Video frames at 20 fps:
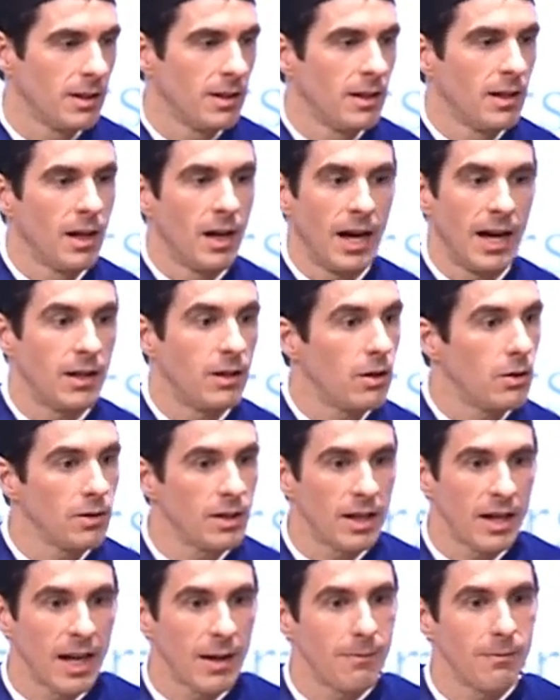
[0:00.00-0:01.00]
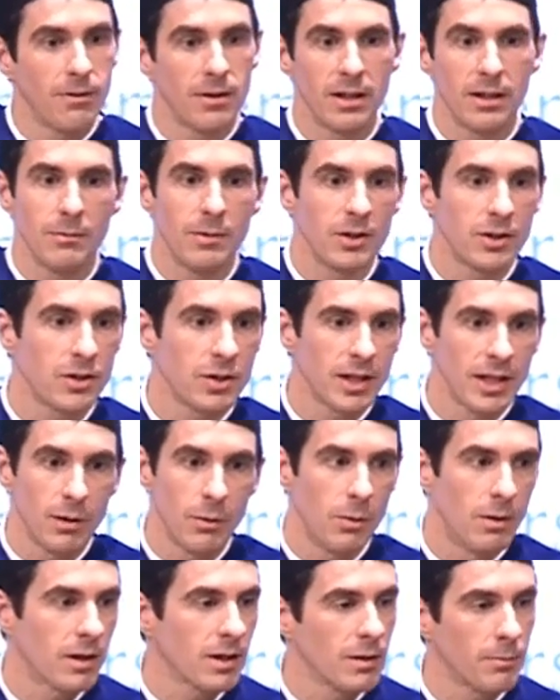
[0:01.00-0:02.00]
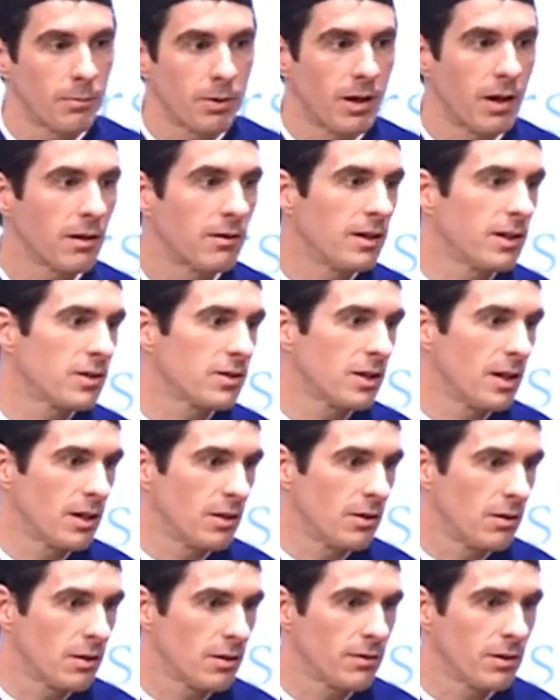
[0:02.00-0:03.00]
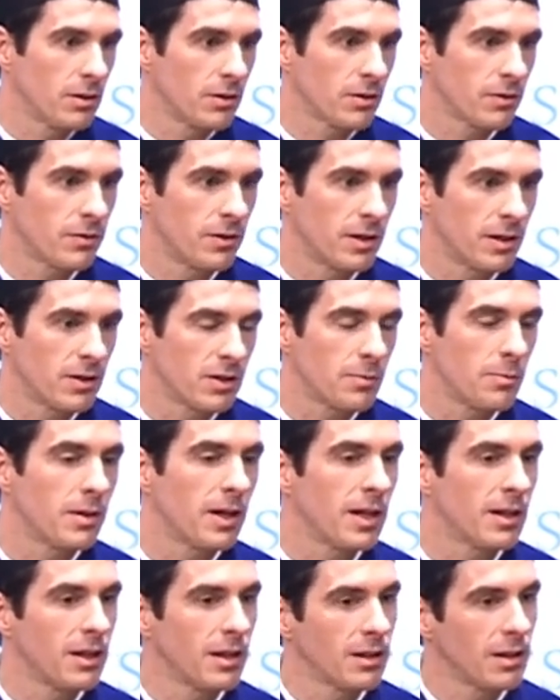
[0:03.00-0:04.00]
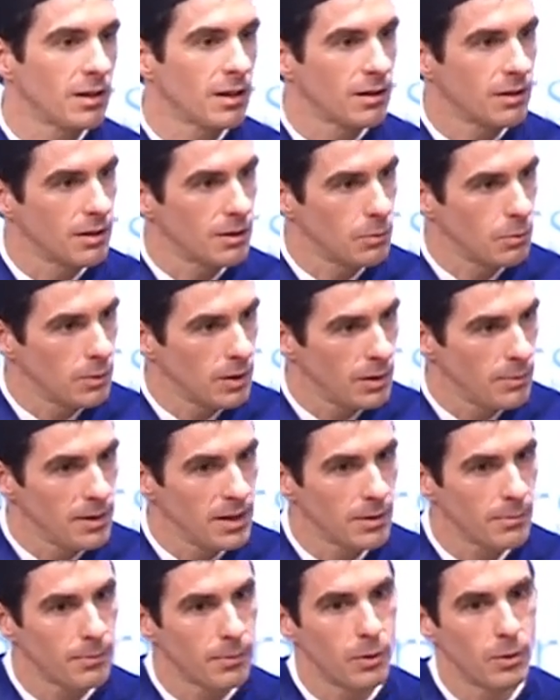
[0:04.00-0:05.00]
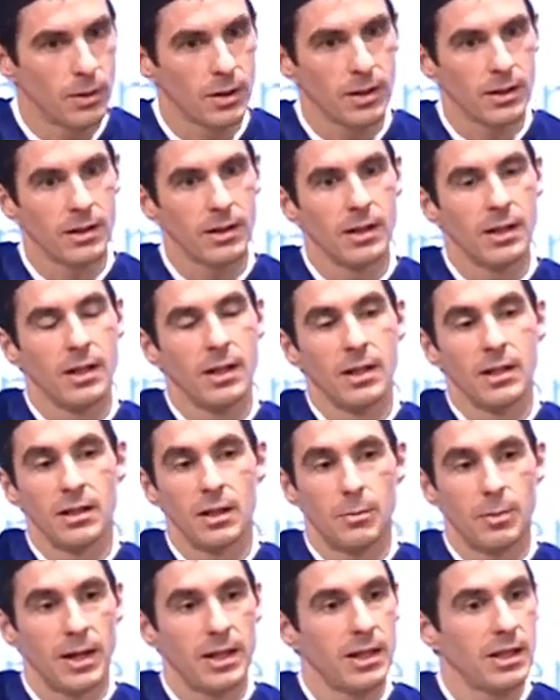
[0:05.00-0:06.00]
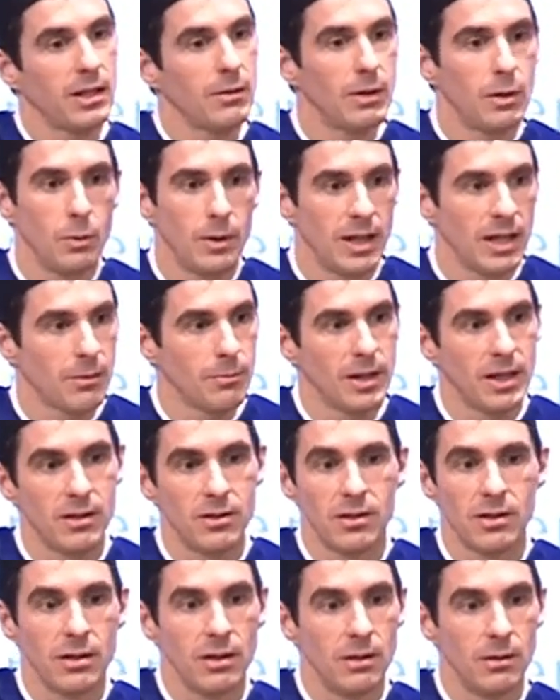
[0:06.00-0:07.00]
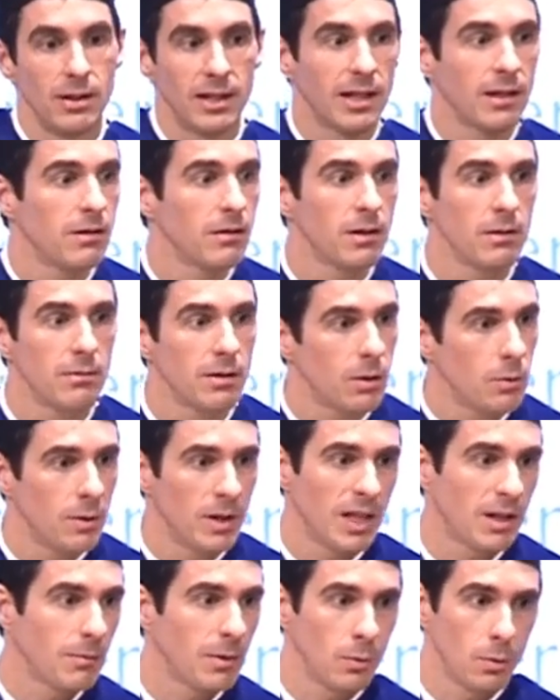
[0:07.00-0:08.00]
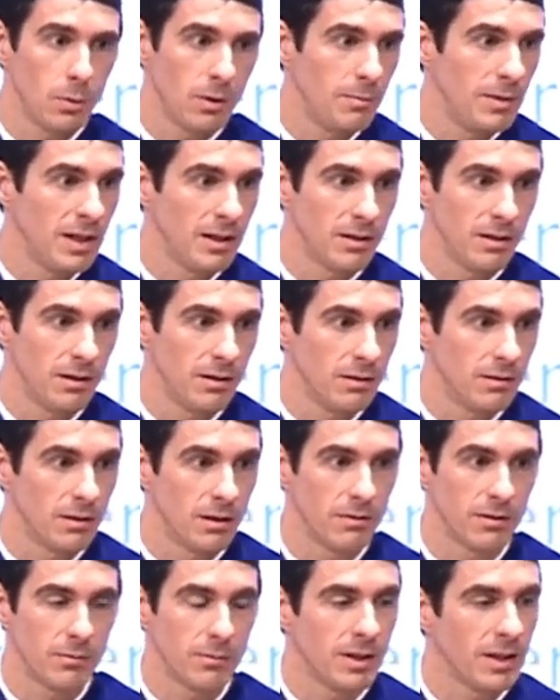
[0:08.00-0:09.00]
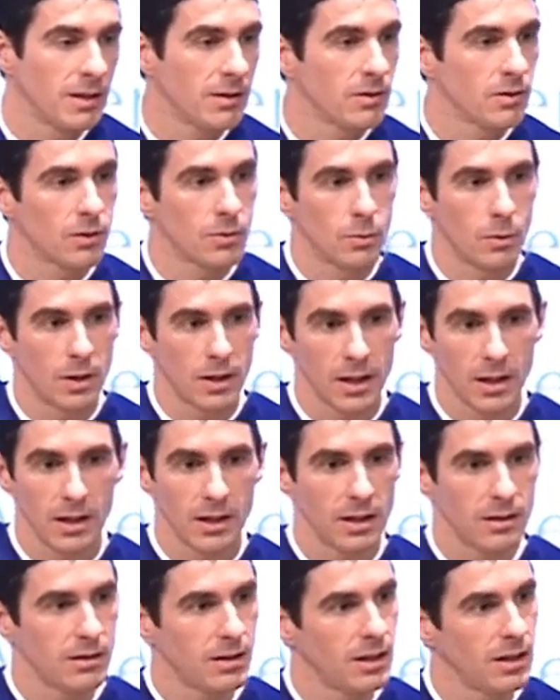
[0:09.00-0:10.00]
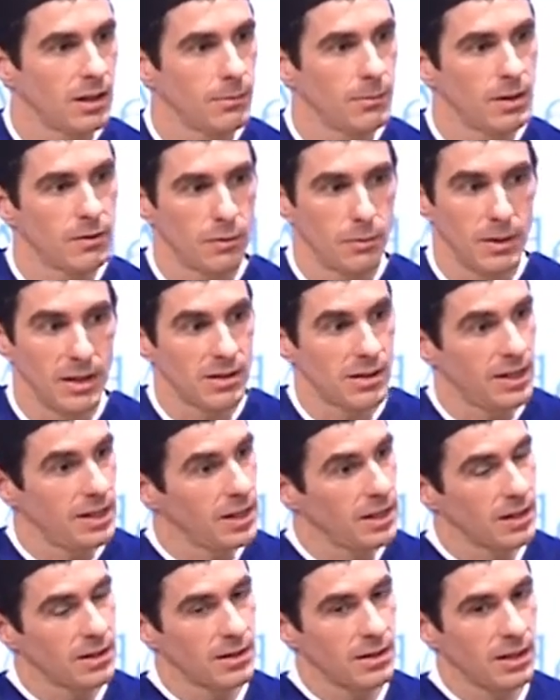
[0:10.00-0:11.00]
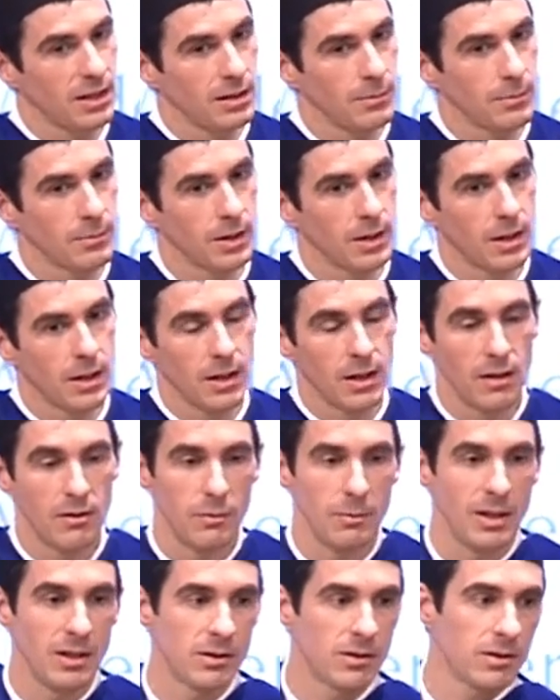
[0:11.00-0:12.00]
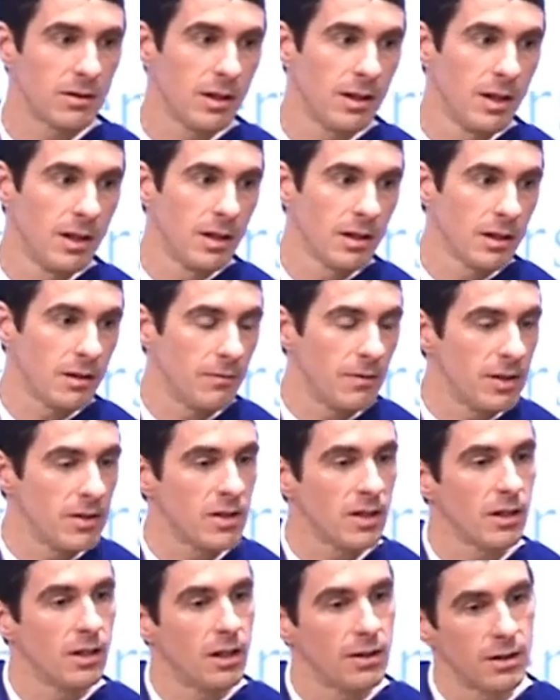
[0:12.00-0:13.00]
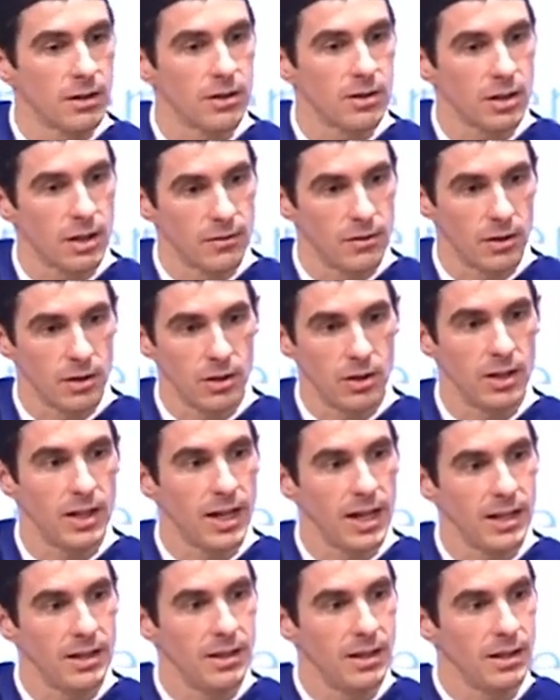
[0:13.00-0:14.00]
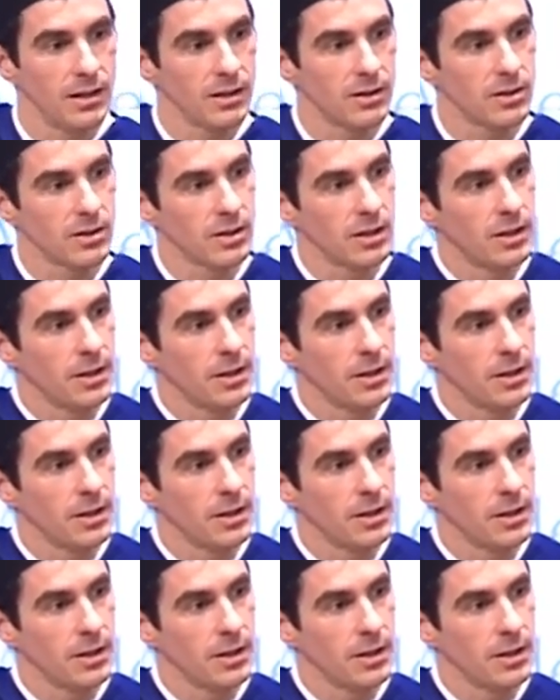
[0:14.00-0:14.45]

I know that I'm very much a work in progress on all of those fronts, but I think that they will be important depending on what winning means to you. And I don't know what winning will mean to you. If it means working on a team, if it means leading a team, if it means convincing others of your good ideas,